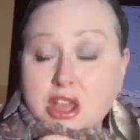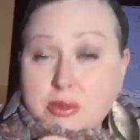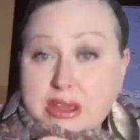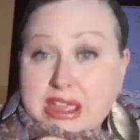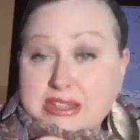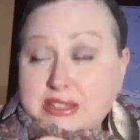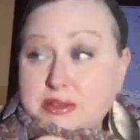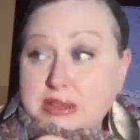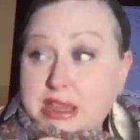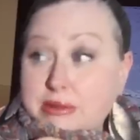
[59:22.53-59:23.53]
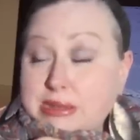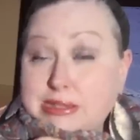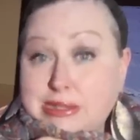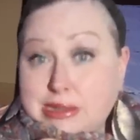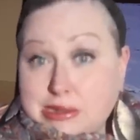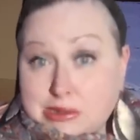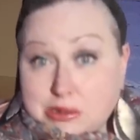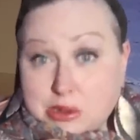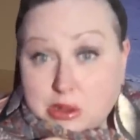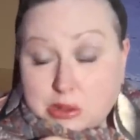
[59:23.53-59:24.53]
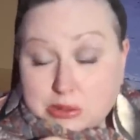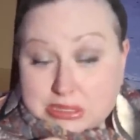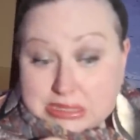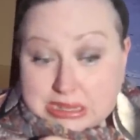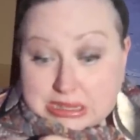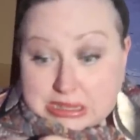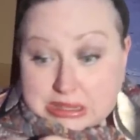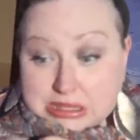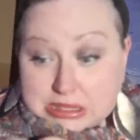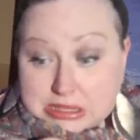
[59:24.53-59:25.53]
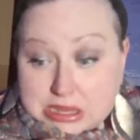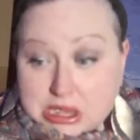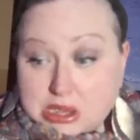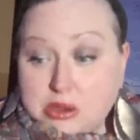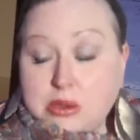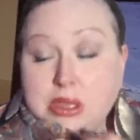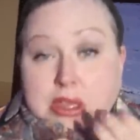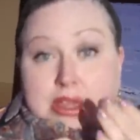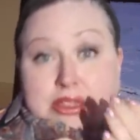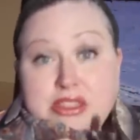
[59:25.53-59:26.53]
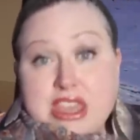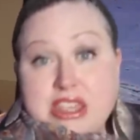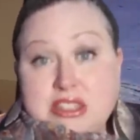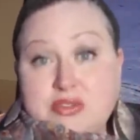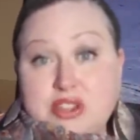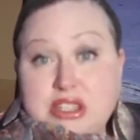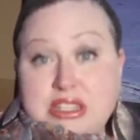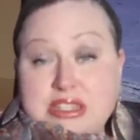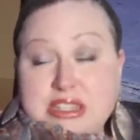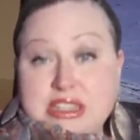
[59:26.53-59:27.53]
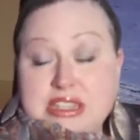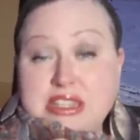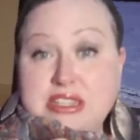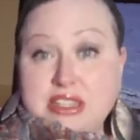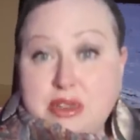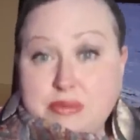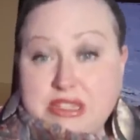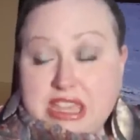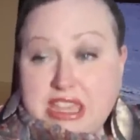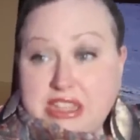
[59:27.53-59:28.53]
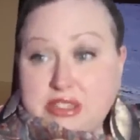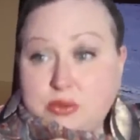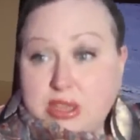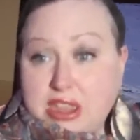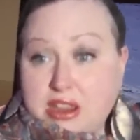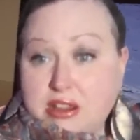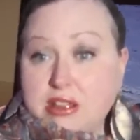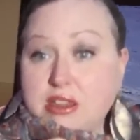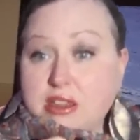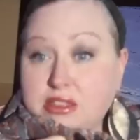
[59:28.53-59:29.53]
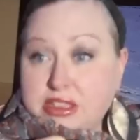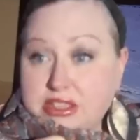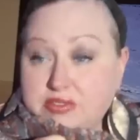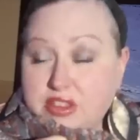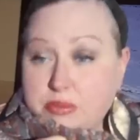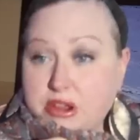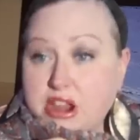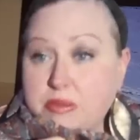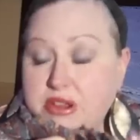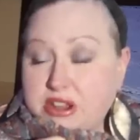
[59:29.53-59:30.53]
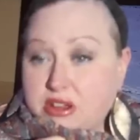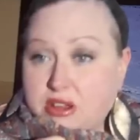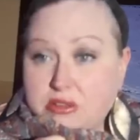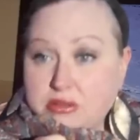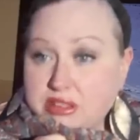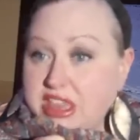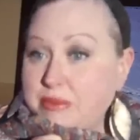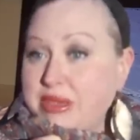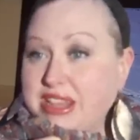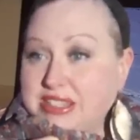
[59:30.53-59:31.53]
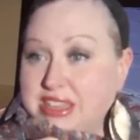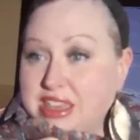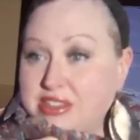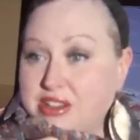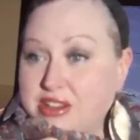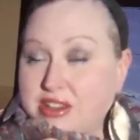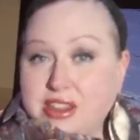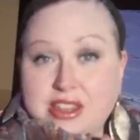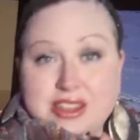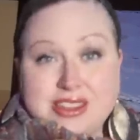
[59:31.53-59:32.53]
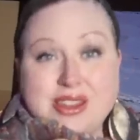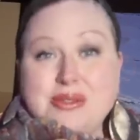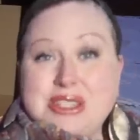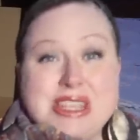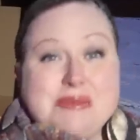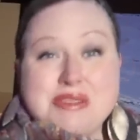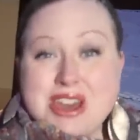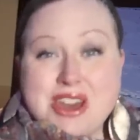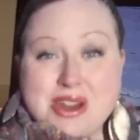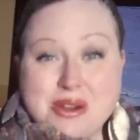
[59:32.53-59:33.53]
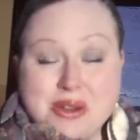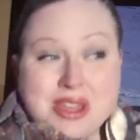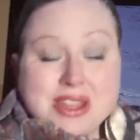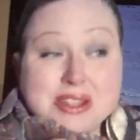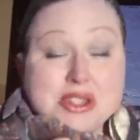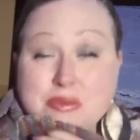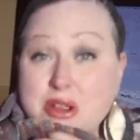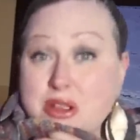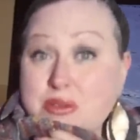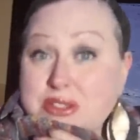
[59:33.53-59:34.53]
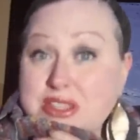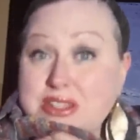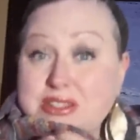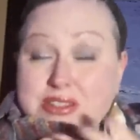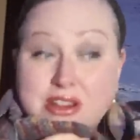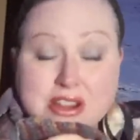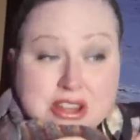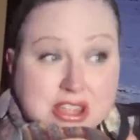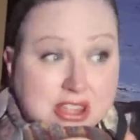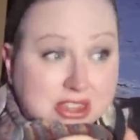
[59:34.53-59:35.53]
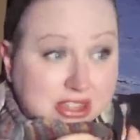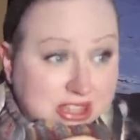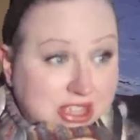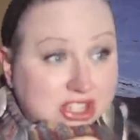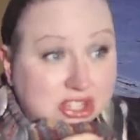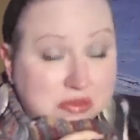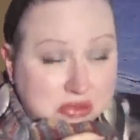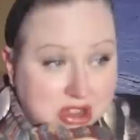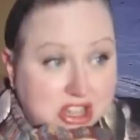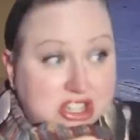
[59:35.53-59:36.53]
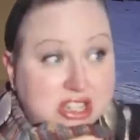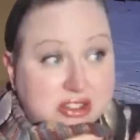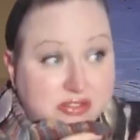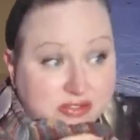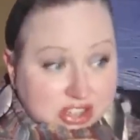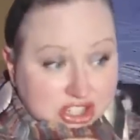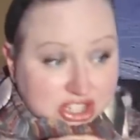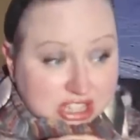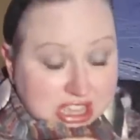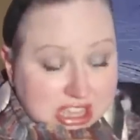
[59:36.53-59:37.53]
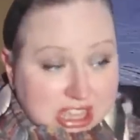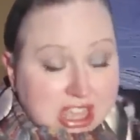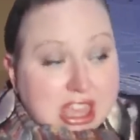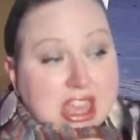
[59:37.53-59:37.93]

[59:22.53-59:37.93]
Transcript: All right, so now it is getting a little cold standing in the snow. Thanks for listening to this update where things fell apart, but it all came back together. Go team go. Tomorrow is gonna start the kitchen project officially